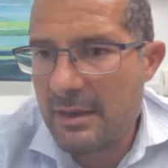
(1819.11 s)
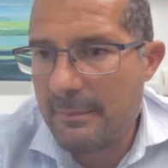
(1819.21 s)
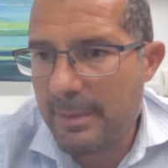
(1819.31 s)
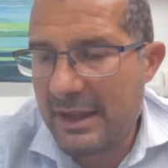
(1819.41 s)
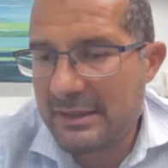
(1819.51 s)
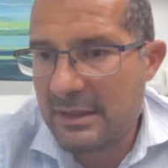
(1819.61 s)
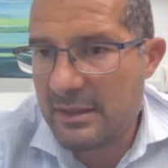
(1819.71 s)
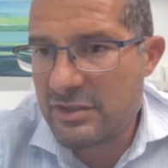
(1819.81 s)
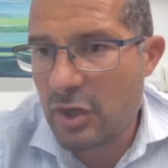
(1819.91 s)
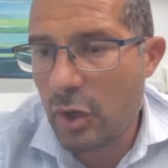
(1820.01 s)
But
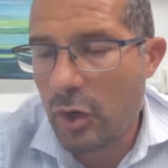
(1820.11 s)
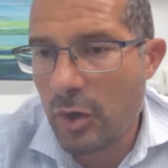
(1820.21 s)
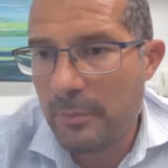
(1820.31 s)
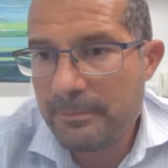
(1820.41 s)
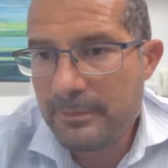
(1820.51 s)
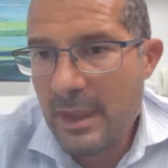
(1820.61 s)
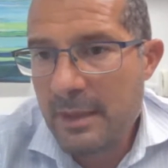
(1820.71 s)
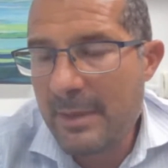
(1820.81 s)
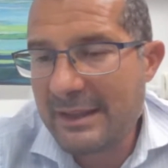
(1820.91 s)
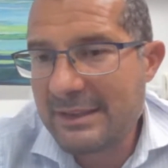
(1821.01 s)

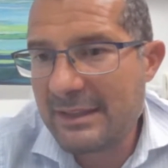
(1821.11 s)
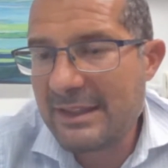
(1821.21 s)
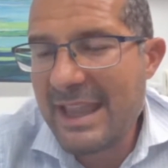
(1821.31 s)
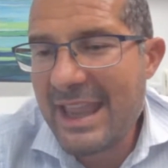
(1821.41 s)
the